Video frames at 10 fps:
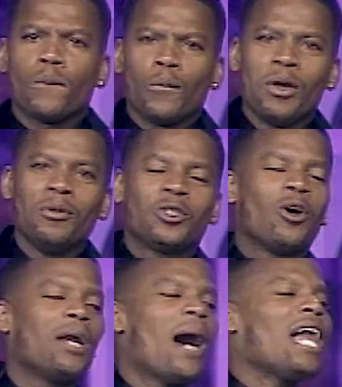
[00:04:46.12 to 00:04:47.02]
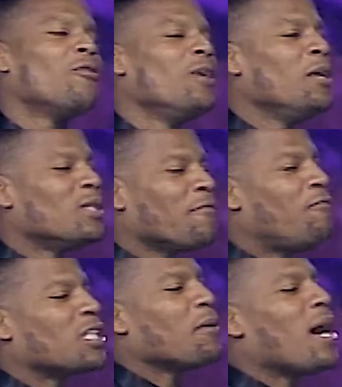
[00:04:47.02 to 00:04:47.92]
We was growing up, Halloween was a
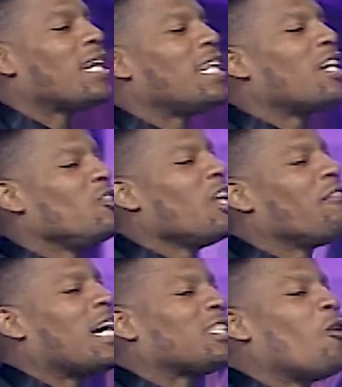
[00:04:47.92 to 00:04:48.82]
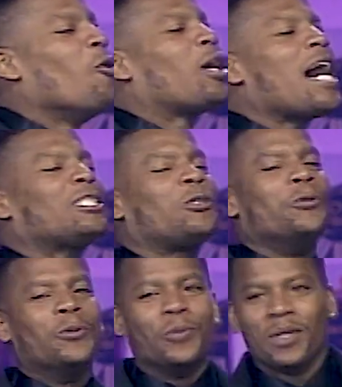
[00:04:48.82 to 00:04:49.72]
fucked up holiday because you never got the whole costume.
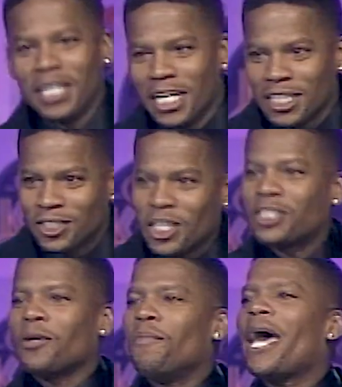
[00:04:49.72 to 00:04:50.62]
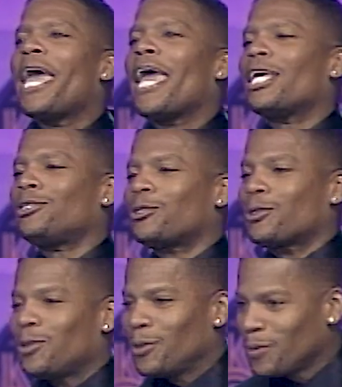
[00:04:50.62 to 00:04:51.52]
Just the mask.
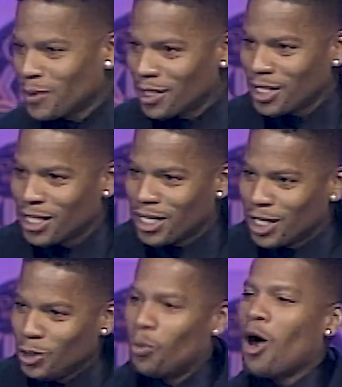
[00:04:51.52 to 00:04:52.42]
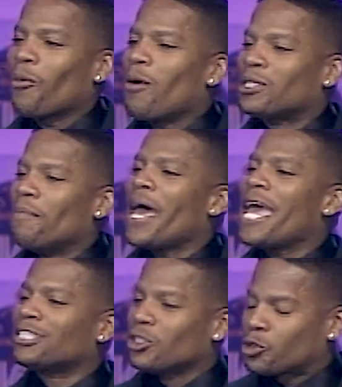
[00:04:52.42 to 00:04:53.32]
You walk around with the
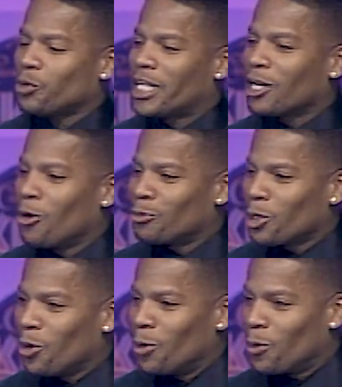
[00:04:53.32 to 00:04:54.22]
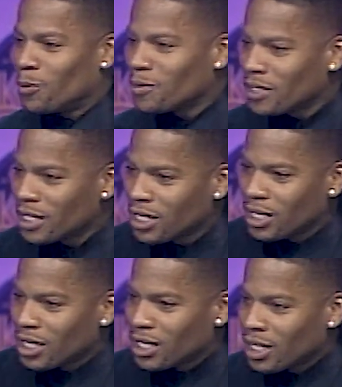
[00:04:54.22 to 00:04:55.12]
mask and street clothes on.
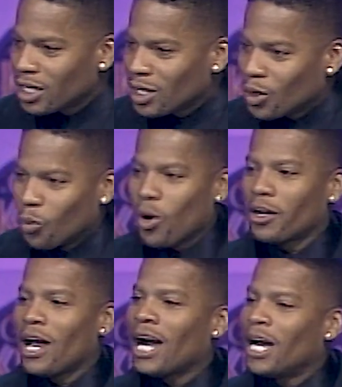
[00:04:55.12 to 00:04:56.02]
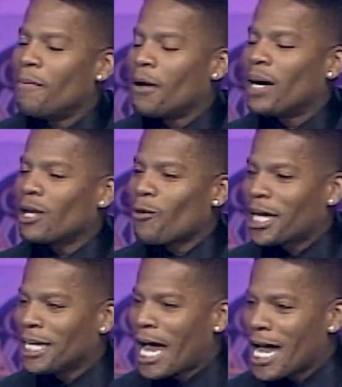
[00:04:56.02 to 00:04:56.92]
Wonder how come everybody
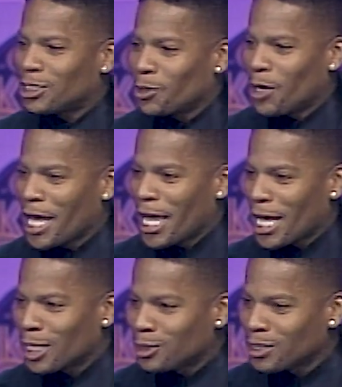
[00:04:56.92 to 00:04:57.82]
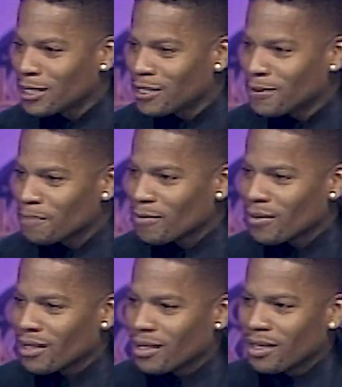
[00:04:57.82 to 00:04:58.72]
recognize your ass.
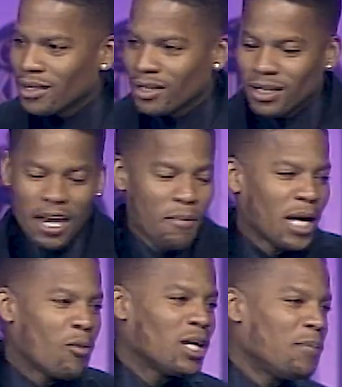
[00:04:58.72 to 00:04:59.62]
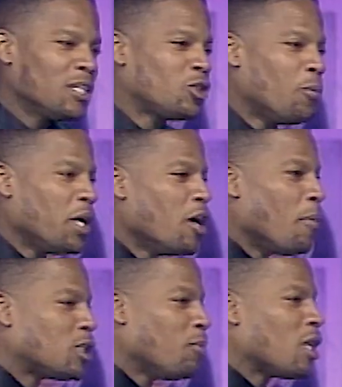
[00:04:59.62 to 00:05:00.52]
Everybody wanted to be a superhero,
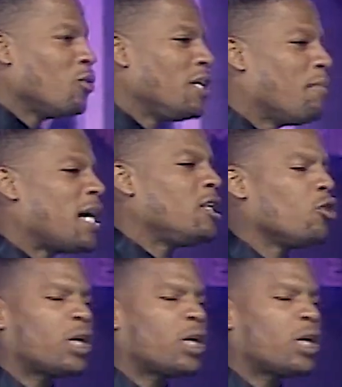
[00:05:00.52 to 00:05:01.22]
but your mother wouldn't even buy you no